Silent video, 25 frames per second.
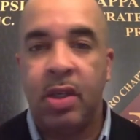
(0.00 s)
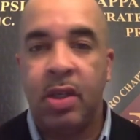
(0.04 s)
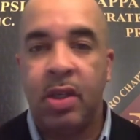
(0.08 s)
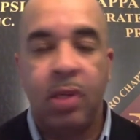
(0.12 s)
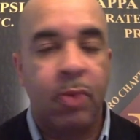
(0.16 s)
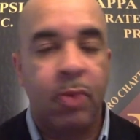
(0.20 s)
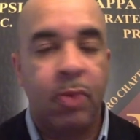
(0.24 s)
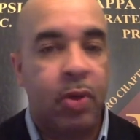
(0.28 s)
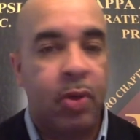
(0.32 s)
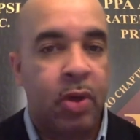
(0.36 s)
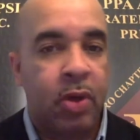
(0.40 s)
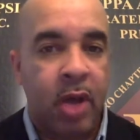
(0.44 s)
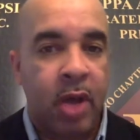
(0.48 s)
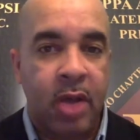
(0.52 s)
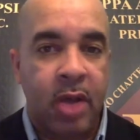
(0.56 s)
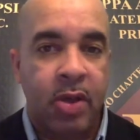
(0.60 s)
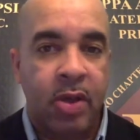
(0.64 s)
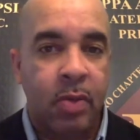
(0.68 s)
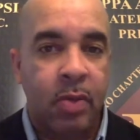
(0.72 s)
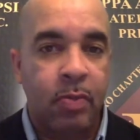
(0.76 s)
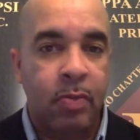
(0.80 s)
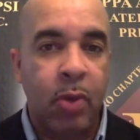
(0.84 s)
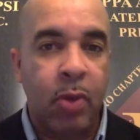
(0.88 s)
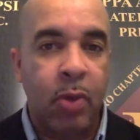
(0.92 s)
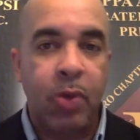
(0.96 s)
you're at your
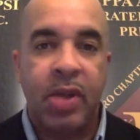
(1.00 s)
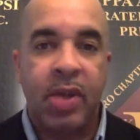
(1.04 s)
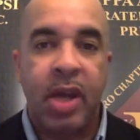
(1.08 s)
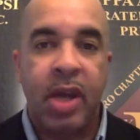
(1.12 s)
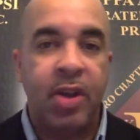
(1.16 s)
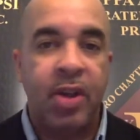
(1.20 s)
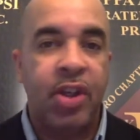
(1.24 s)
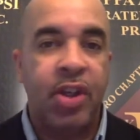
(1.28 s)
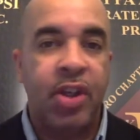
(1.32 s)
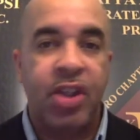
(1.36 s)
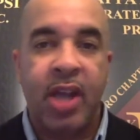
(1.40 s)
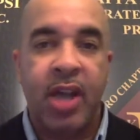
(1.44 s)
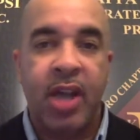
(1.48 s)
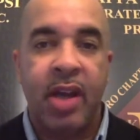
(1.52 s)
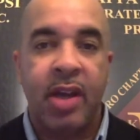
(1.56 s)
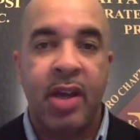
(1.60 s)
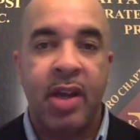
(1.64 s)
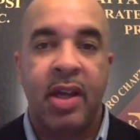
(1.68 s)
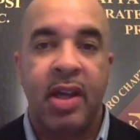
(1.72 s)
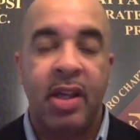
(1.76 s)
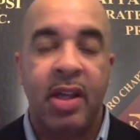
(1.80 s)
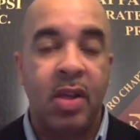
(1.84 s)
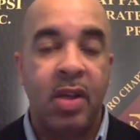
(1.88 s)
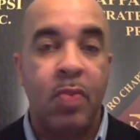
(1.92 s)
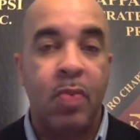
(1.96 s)
most energetic
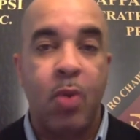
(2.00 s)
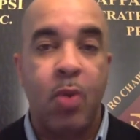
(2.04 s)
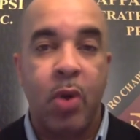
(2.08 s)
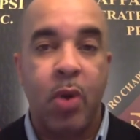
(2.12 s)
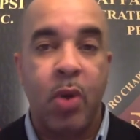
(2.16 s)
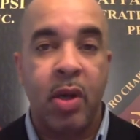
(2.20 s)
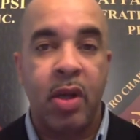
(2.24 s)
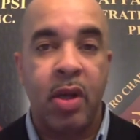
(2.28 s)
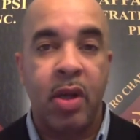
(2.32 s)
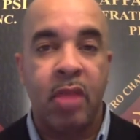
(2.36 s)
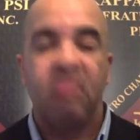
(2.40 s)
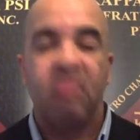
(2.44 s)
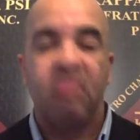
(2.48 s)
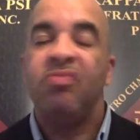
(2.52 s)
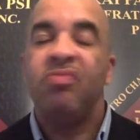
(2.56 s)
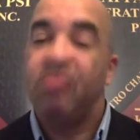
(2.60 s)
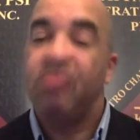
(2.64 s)
in the morning,